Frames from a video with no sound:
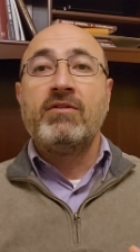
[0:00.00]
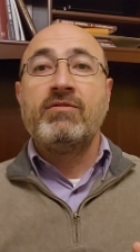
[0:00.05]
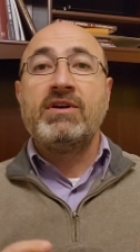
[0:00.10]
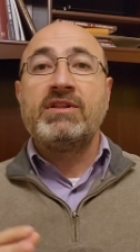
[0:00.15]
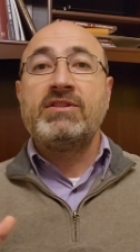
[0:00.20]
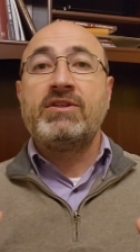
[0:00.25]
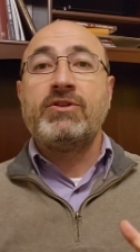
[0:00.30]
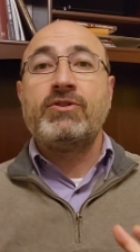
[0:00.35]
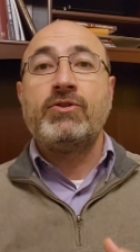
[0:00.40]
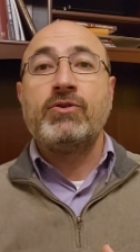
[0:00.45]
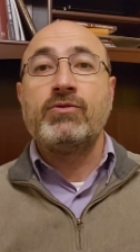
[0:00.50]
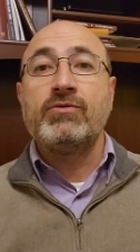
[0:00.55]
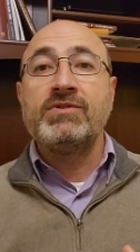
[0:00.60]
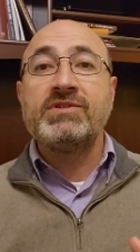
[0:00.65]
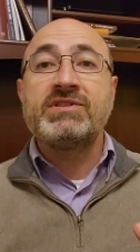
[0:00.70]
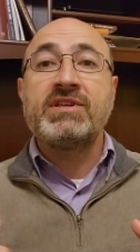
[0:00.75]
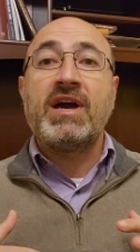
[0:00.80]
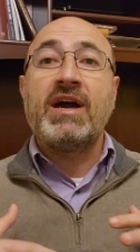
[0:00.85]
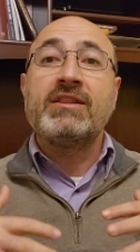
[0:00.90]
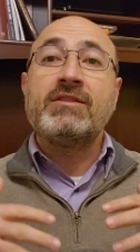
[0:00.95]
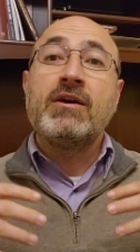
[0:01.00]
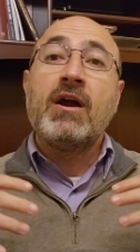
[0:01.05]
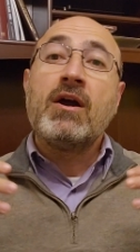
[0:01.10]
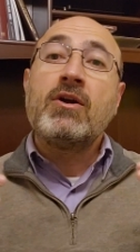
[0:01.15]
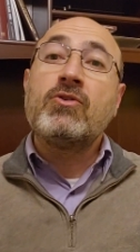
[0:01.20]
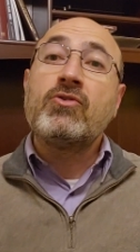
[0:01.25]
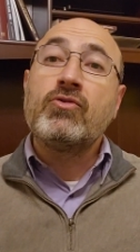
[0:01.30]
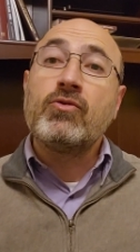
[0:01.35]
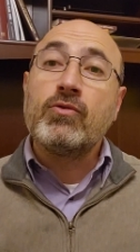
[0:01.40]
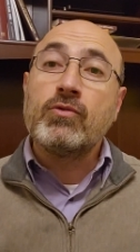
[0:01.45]
with the newest newest and
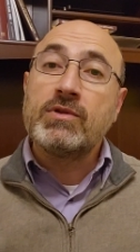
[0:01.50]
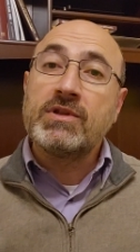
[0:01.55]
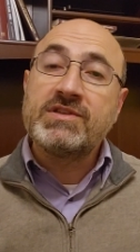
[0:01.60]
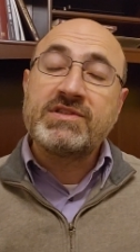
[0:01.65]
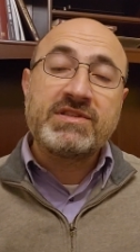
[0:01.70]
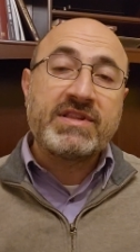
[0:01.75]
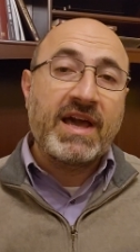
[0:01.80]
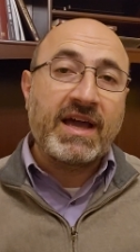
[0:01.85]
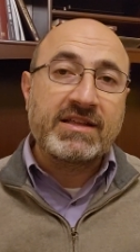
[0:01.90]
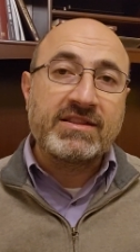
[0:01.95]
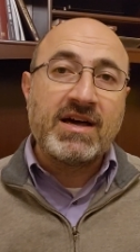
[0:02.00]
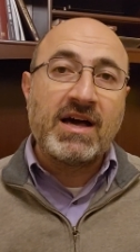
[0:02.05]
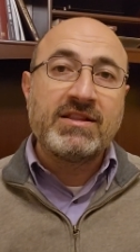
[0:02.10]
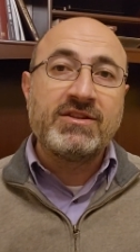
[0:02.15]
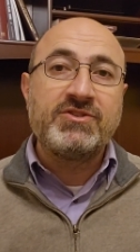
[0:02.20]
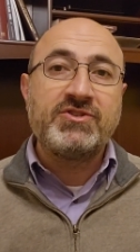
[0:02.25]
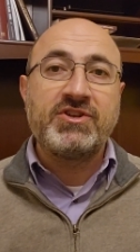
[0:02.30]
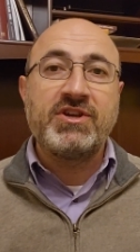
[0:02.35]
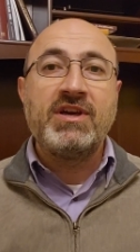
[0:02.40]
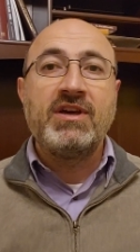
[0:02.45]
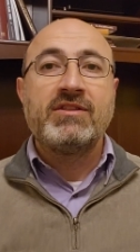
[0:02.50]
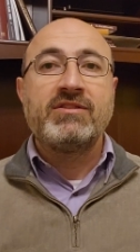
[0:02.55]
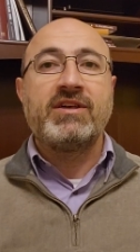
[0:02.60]
coolest technology.